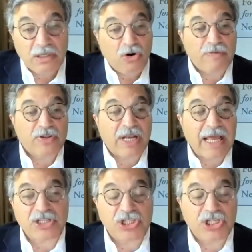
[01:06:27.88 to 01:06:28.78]
Over the
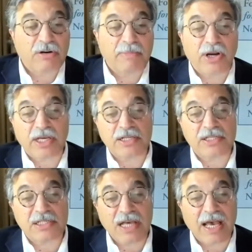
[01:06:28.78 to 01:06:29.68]
last year, American
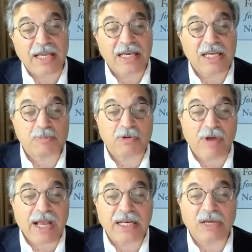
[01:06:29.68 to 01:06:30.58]
society has been
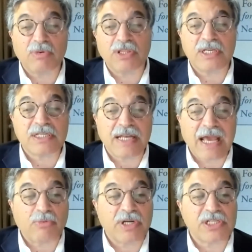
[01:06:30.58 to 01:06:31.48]
reckoning with these
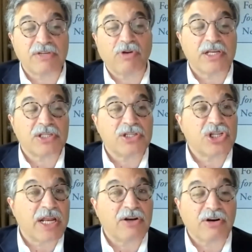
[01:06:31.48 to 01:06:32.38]
inequities of race and
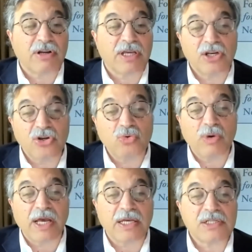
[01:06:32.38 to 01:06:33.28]
gender in new
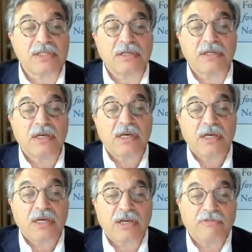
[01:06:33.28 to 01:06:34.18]
ways,
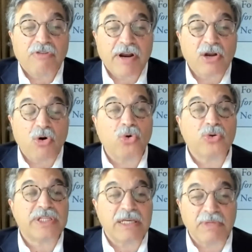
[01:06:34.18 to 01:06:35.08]
confronting
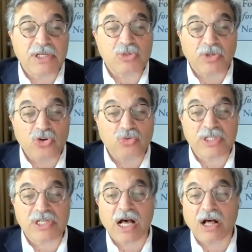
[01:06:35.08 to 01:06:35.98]
old demons with new
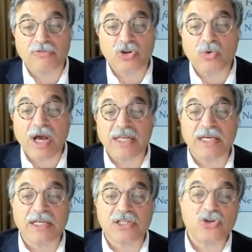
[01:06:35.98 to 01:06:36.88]
resolve, new
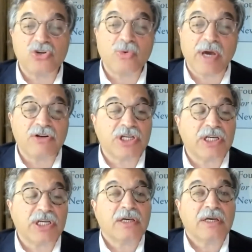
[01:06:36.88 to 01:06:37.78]
ideas, new
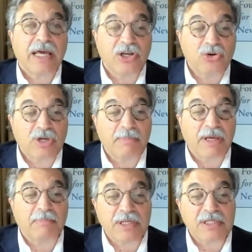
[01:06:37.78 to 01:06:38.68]
energy, and new
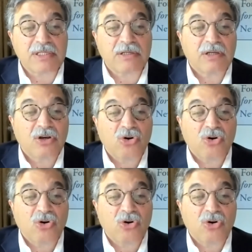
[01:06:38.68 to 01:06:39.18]
commitments.